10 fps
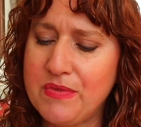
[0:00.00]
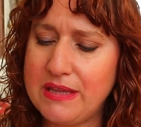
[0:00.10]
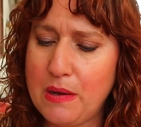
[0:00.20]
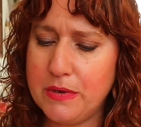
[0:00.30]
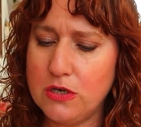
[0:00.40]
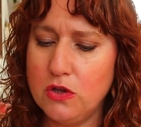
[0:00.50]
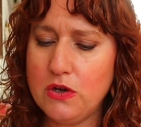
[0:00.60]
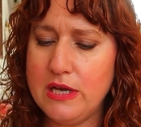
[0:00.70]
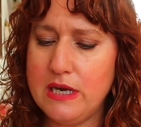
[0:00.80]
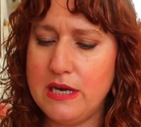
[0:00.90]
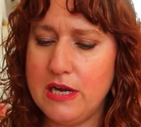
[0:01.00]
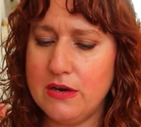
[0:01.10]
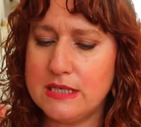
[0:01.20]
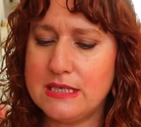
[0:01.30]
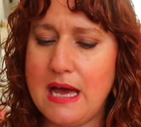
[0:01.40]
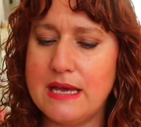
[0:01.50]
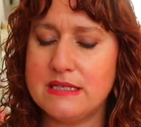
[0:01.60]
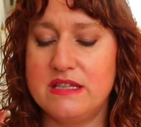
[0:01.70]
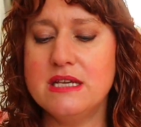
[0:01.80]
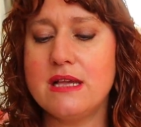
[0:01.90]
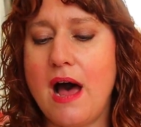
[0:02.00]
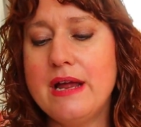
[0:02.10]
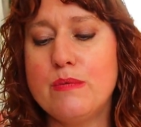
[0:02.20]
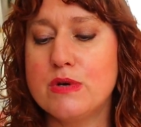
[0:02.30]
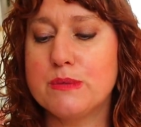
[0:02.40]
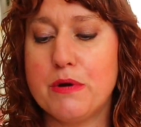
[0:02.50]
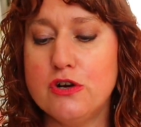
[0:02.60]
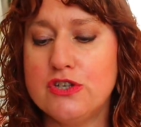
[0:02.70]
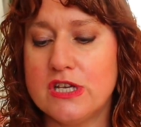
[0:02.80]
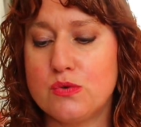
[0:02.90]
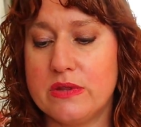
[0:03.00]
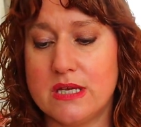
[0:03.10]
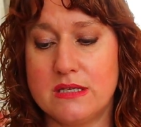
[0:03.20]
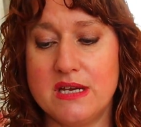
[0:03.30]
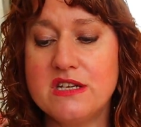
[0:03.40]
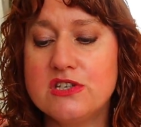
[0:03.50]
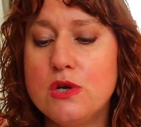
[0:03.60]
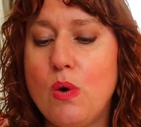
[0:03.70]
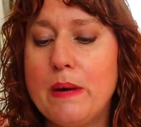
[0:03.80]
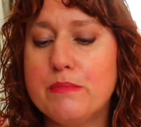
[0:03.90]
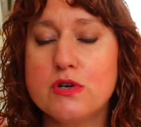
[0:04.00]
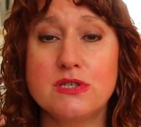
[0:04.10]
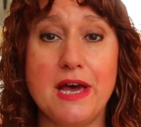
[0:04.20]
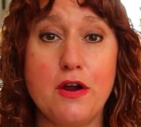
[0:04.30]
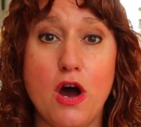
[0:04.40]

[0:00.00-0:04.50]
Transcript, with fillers: And then when you look at it here, it says this item was purchased with a 61%